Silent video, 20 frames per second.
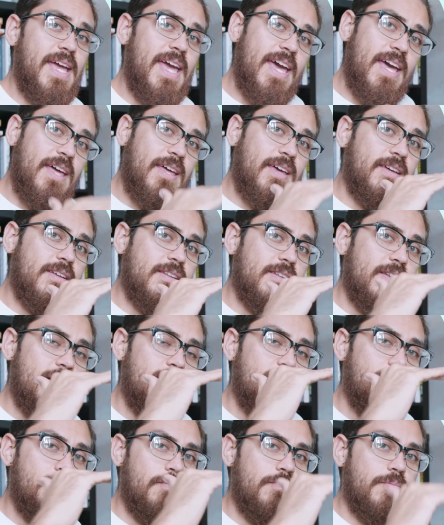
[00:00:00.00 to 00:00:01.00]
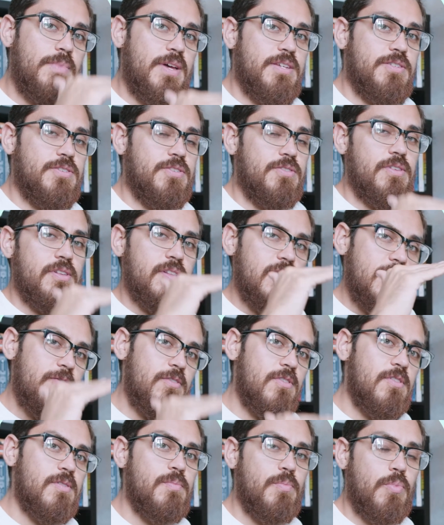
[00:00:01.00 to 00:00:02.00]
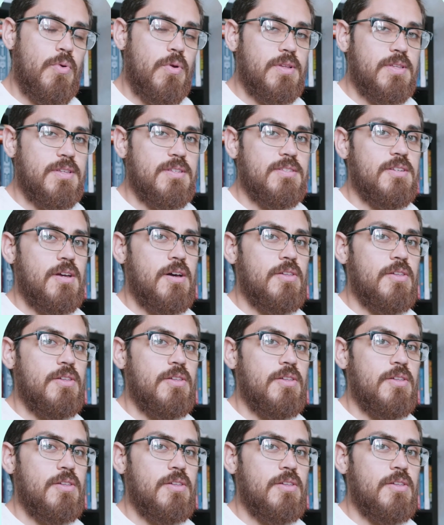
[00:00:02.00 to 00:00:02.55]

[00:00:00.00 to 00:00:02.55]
and measure the level of importance